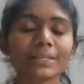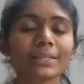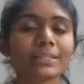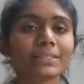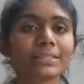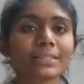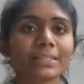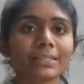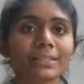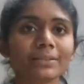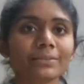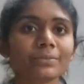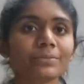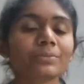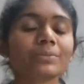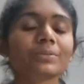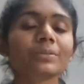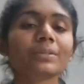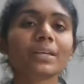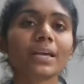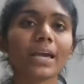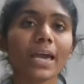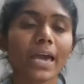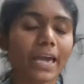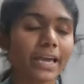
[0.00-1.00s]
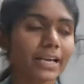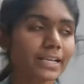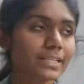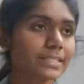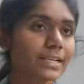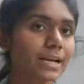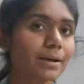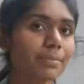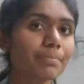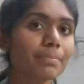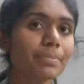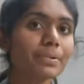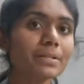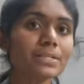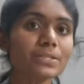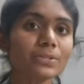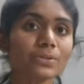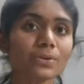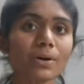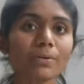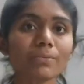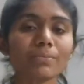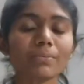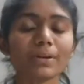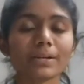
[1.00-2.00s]
The examples
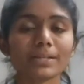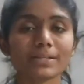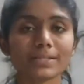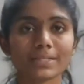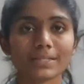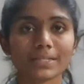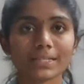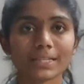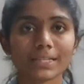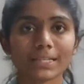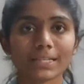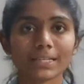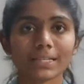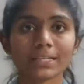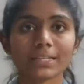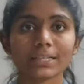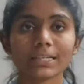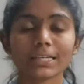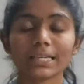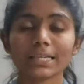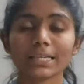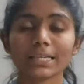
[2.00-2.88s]
of rusting